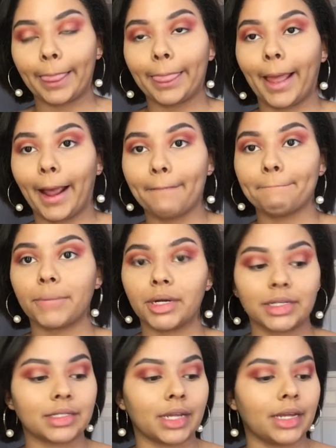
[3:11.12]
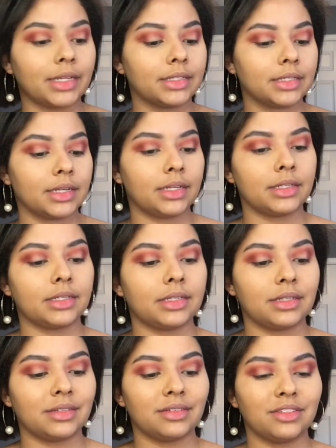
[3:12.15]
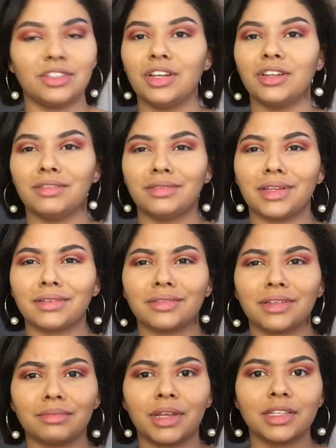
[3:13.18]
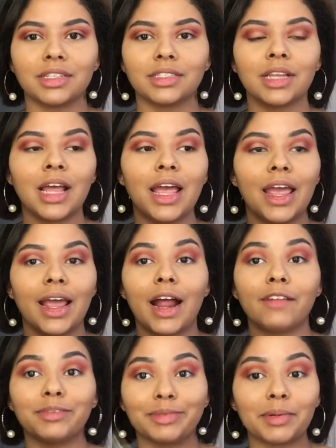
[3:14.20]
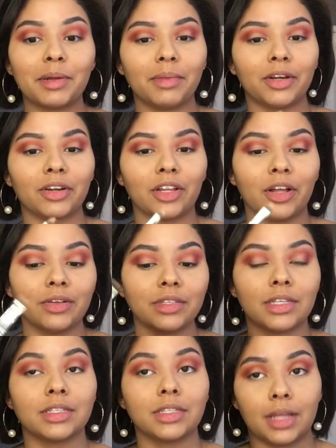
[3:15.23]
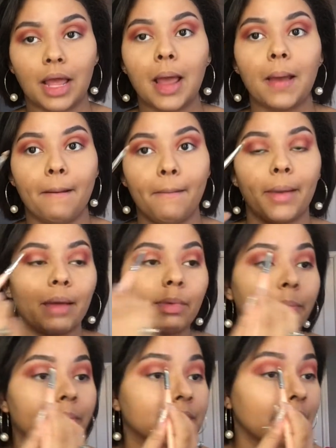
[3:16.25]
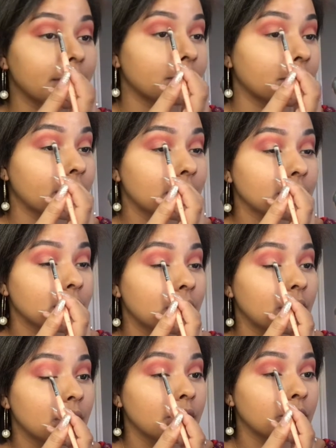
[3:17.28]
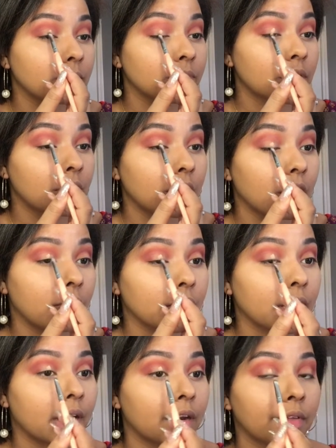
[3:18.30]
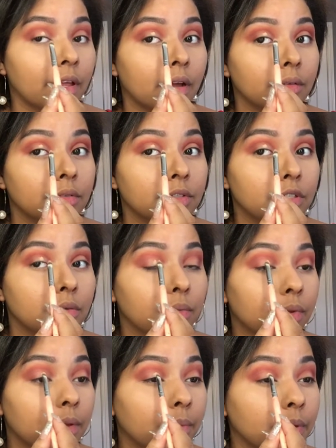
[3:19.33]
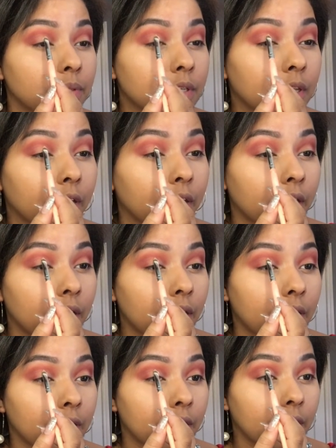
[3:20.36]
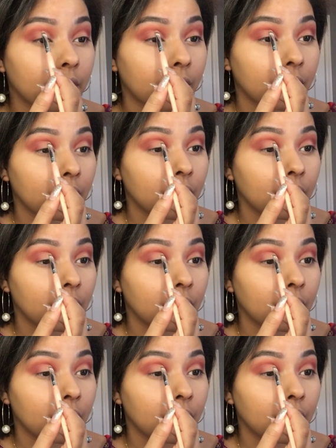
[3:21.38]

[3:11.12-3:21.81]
that preciseness. That makes sense. And I have to bring my mirror close because I gotta be precise with this. I'm just going to go and kind of like do the most there, and then